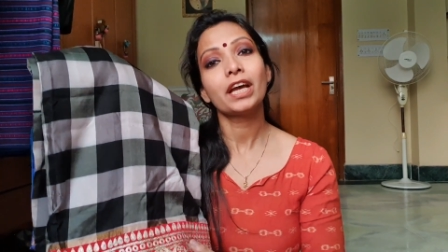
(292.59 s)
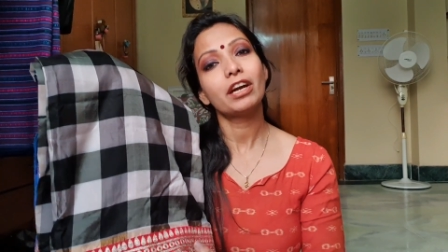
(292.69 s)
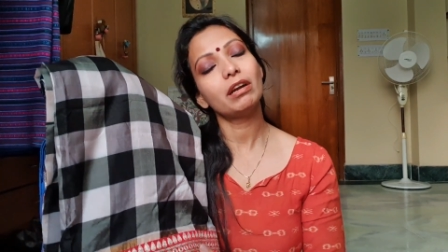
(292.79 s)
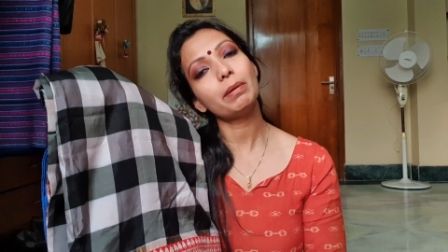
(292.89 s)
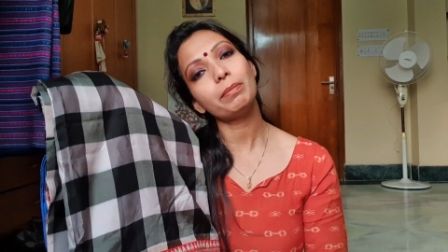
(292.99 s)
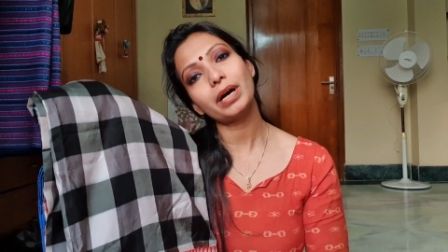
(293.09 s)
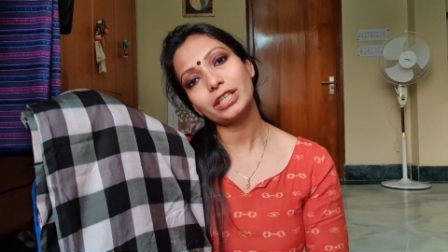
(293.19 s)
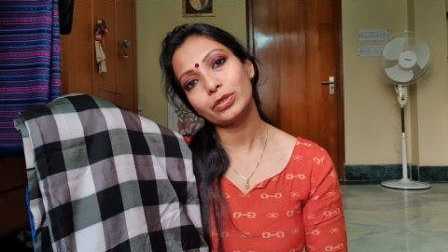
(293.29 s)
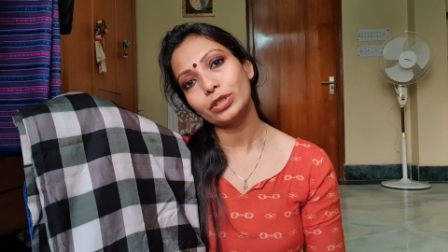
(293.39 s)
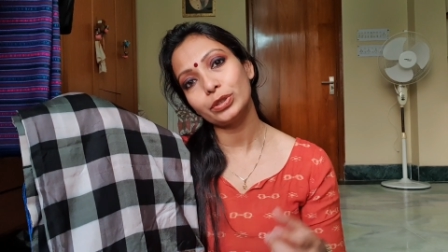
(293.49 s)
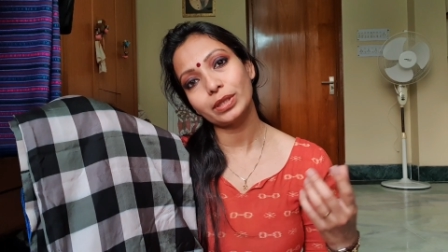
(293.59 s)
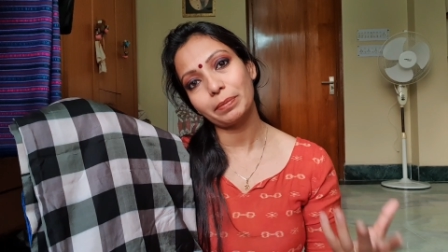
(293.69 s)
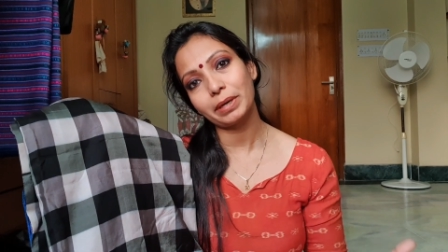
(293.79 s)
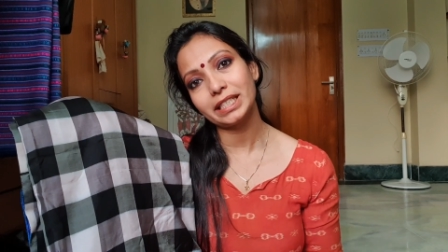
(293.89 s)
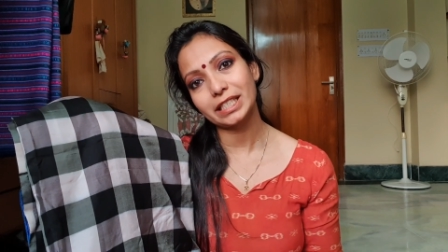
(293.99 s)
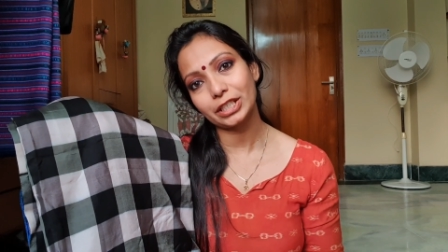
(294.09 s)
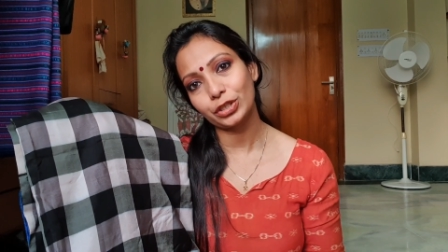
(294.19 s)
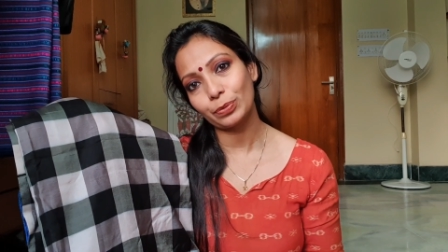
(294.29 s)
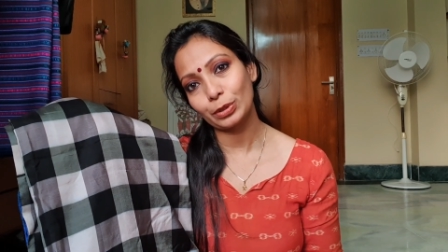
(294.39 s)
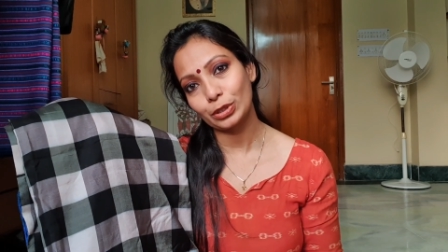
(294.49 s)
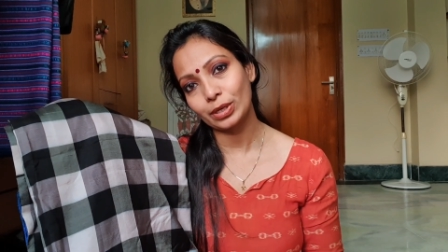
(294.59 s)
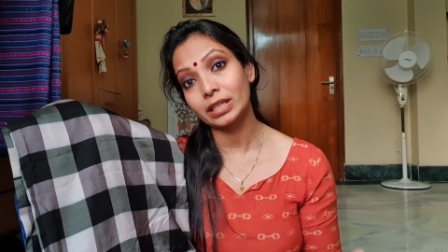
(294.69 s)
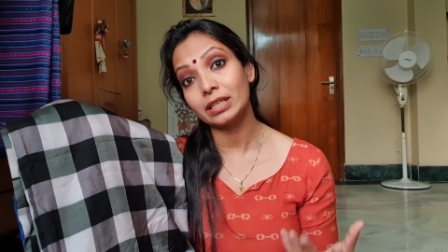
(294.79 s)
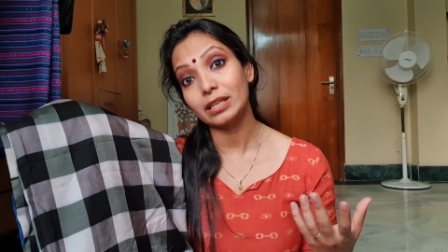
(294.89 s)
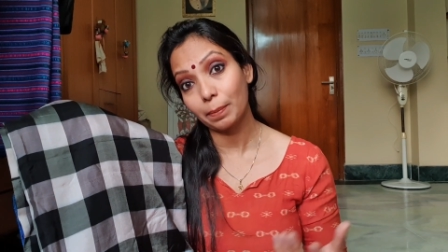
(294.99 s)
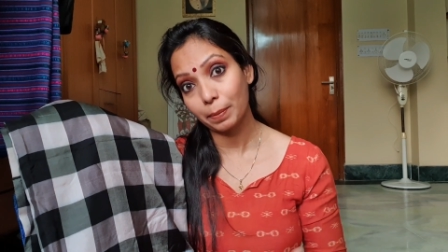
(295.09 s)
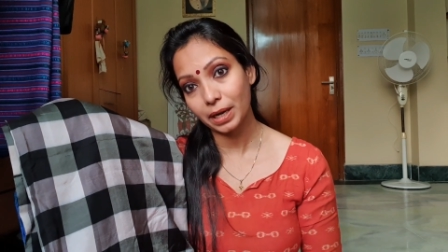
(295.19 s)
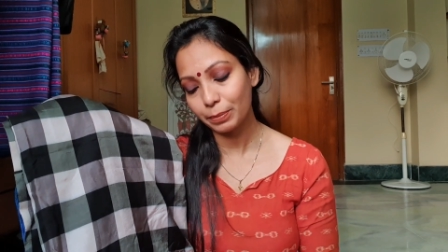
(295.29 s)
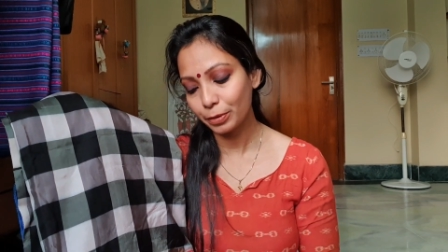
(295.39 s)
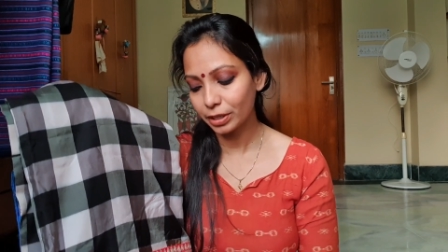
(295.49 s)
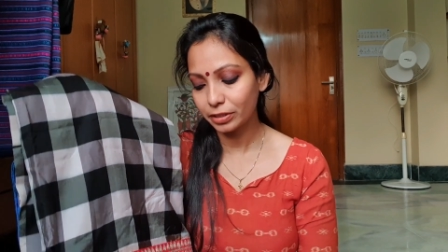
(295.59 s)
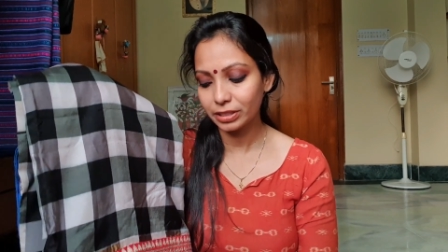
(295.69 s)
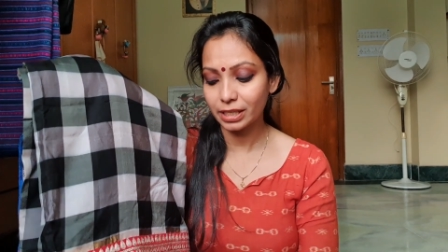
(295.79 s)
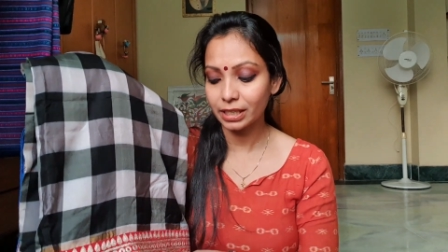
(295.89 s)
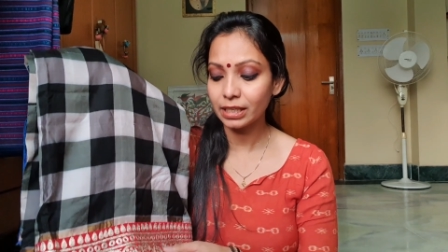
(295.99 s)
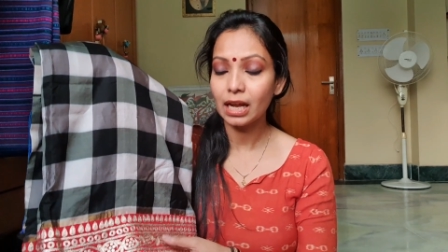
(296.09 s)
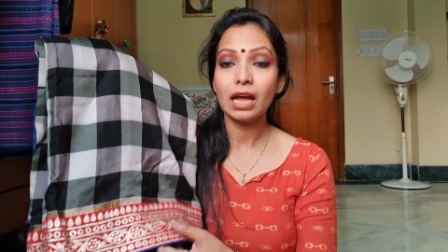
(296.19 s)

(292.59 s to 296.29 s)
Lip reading: Remember, I told you that my intention was to get the dabka embroidery done,